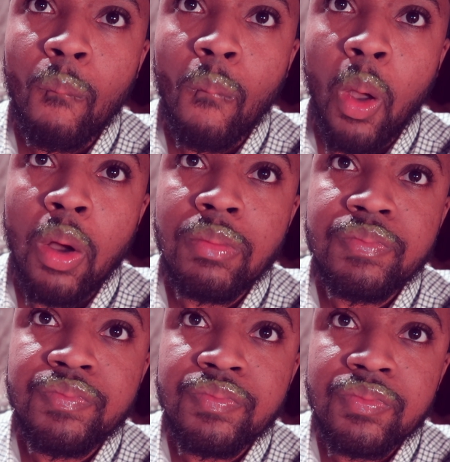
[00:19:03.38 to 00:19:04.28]
Okay, so
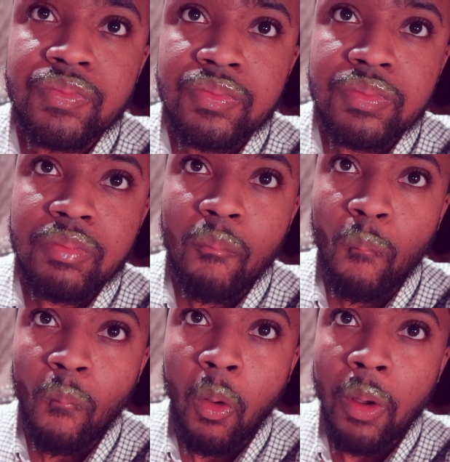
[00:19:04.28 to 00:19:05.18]
these are all with the
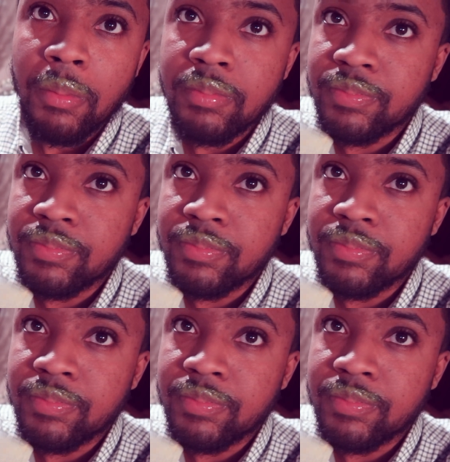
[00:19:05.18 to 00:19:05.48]
large